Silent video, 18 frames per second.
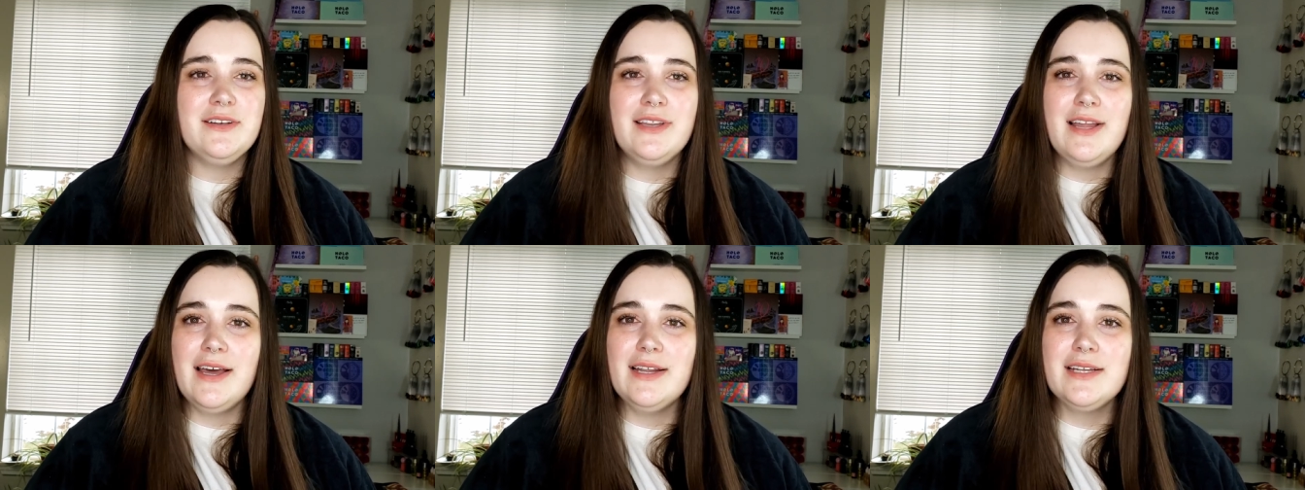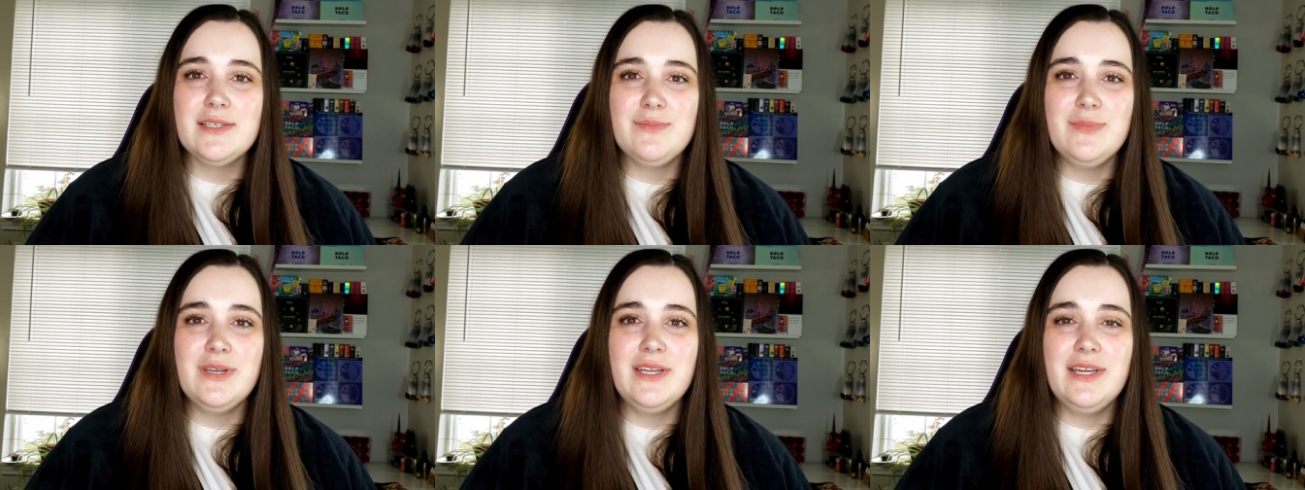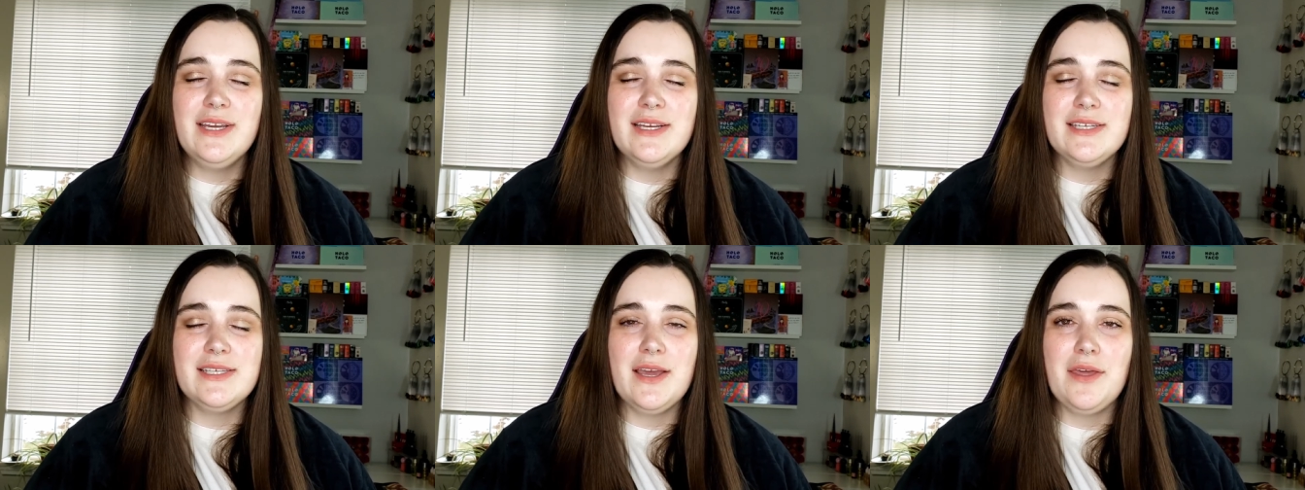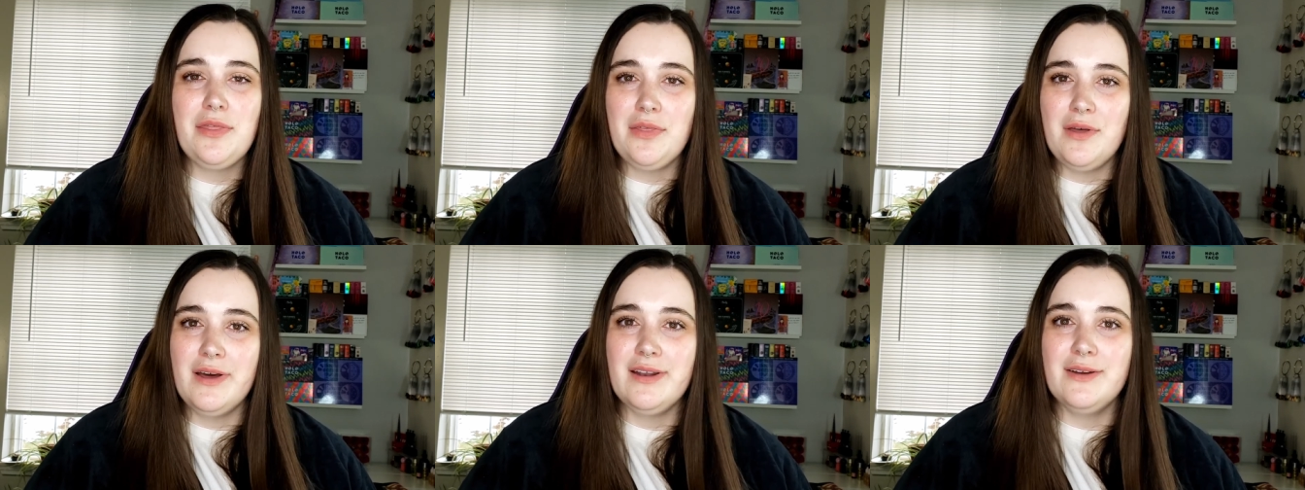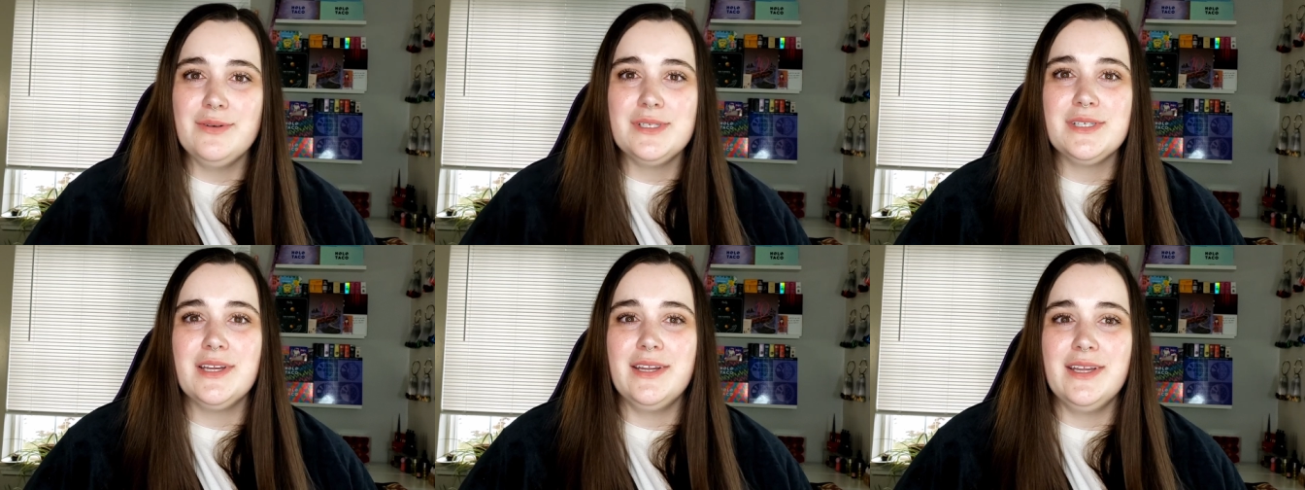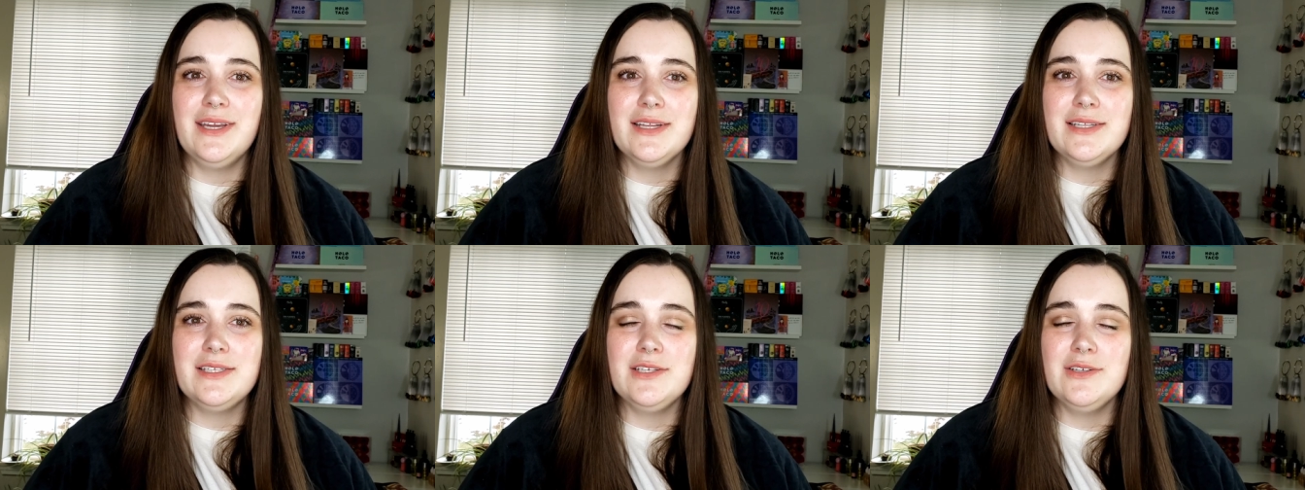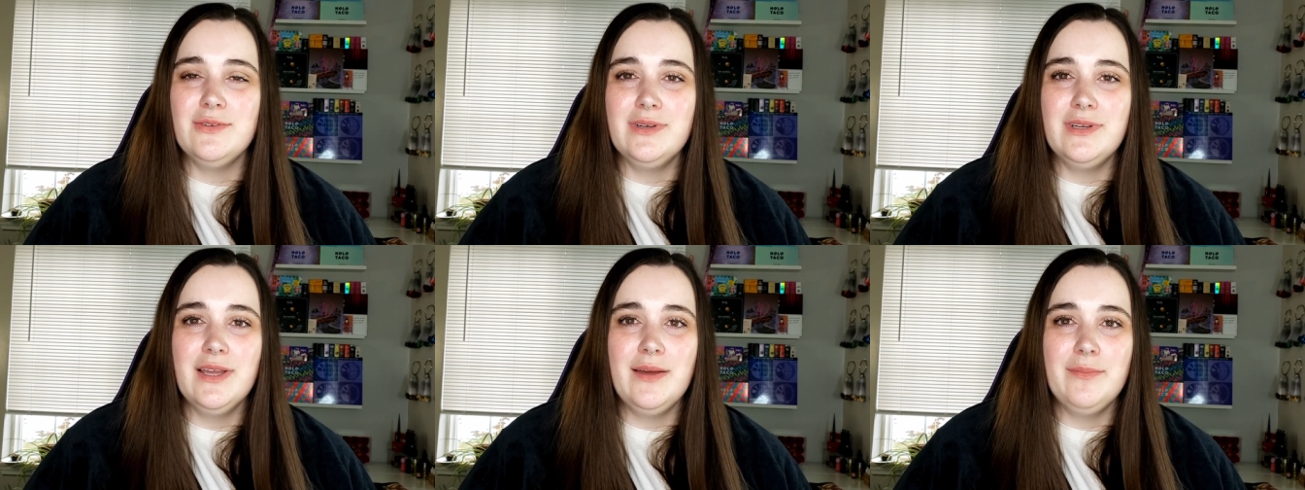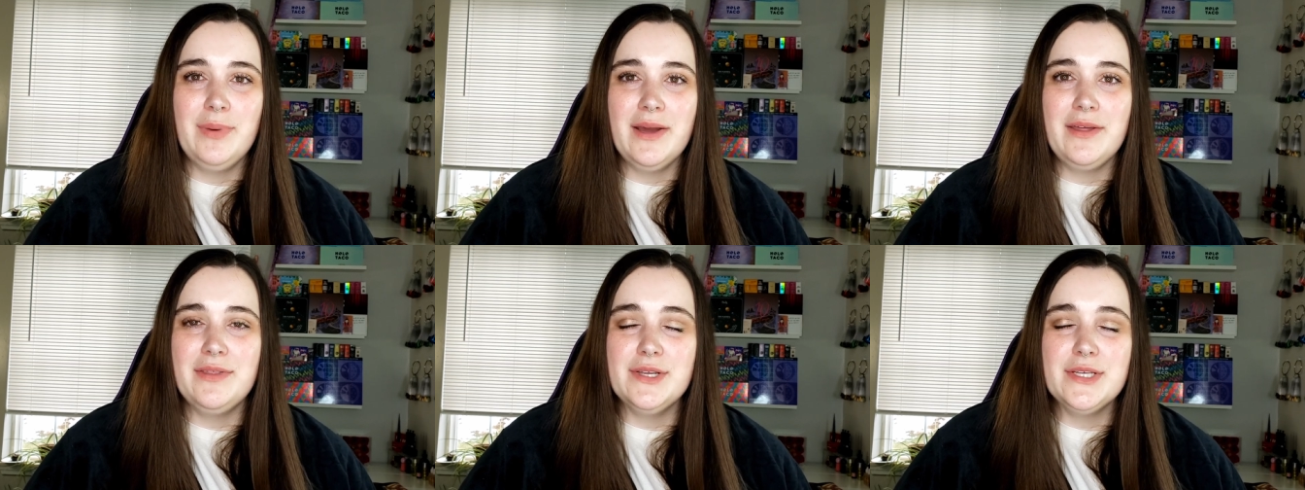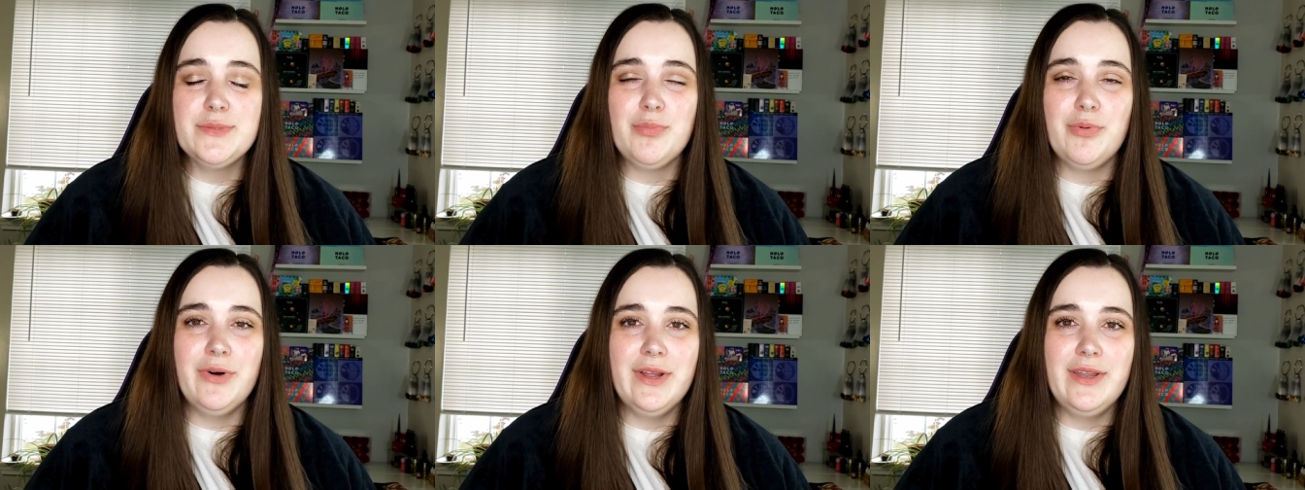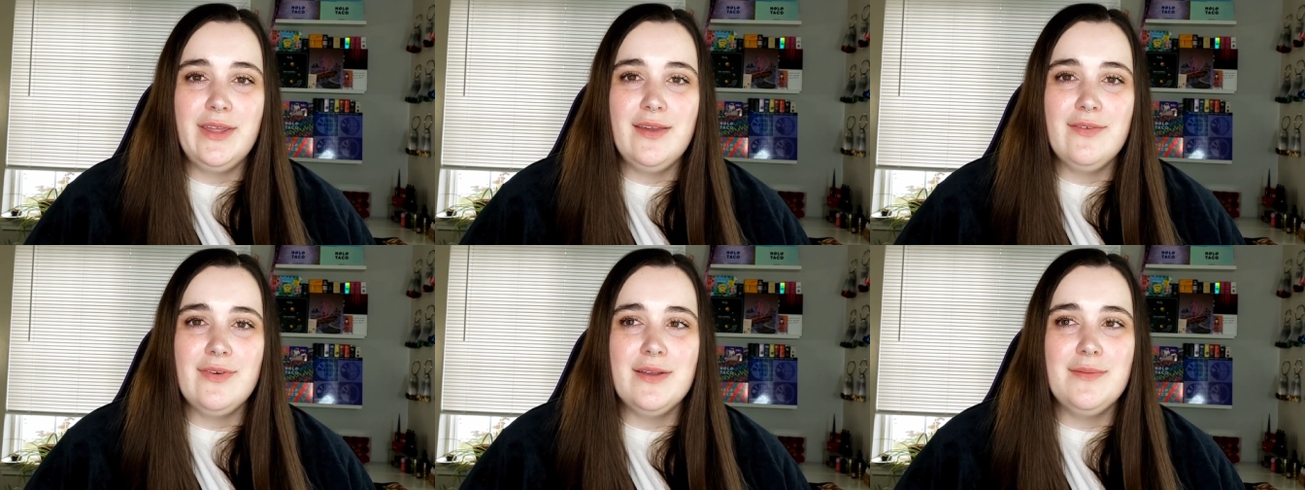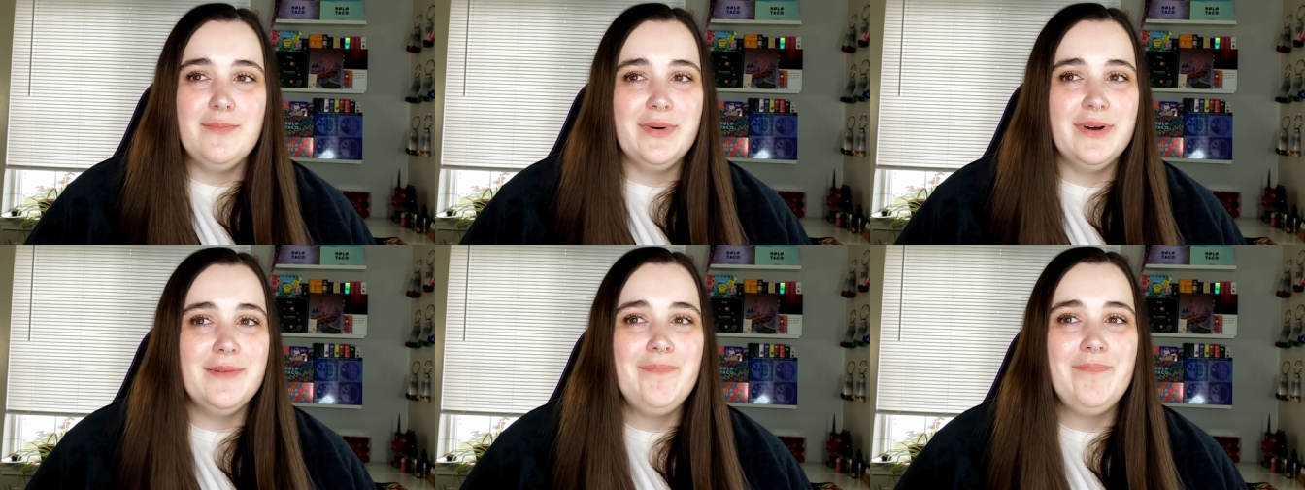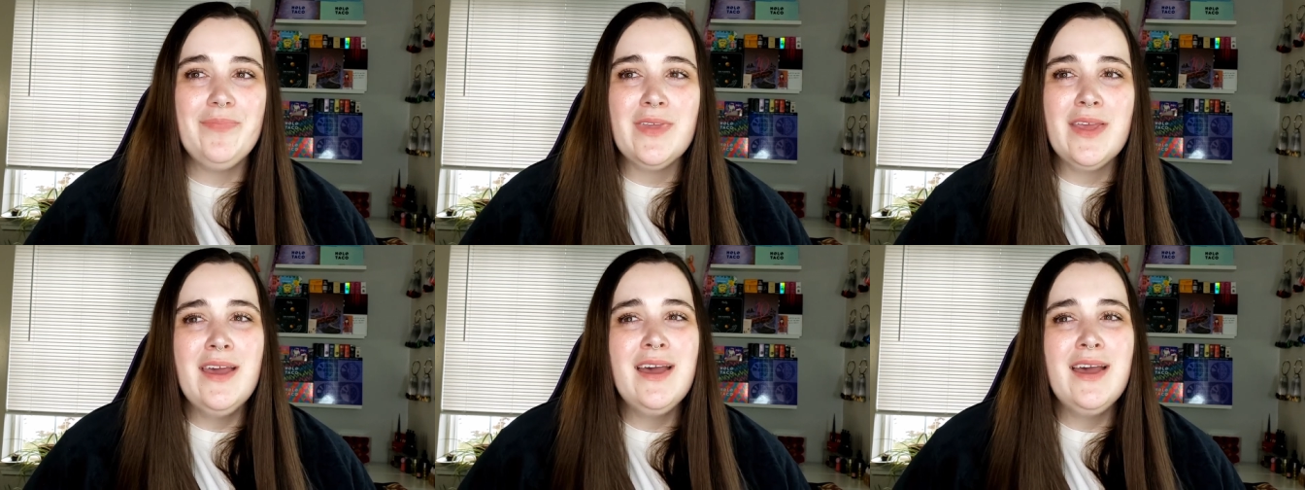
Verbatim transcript: Not as many as I thought I was going to get to by this point even, but